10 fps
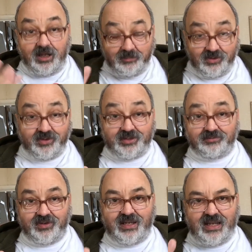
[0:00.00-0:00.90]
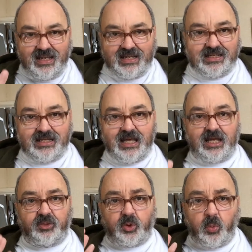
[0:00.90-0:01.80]
I believe, in
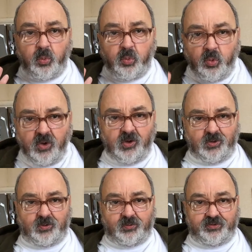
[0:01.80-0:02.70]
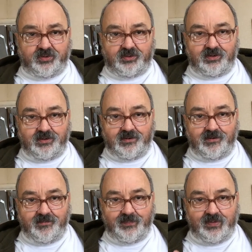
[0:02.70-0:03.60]
the world.
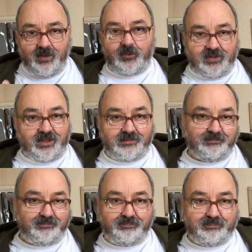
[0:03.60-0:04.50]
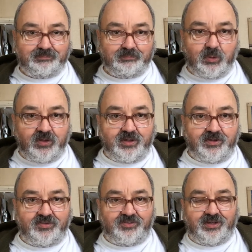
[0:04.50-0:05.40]
Okay, what can
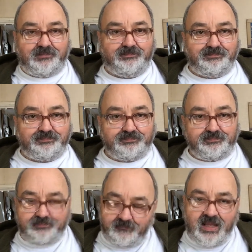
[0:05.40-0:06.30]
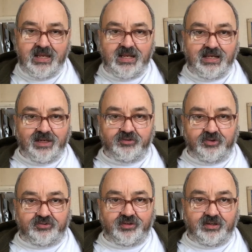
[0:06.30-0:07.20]
I say?
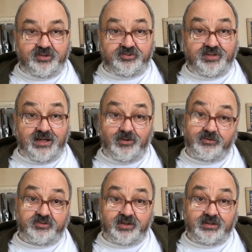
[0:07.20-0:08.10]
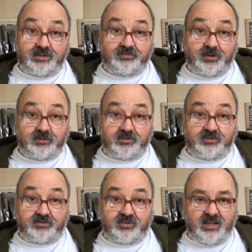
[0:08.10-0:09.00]
Just listen out on Sunday,
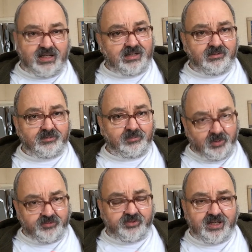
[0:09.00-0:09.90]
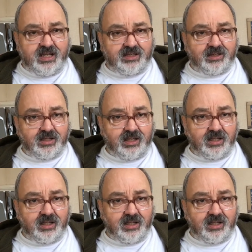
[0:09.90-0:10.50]
folks, and once again,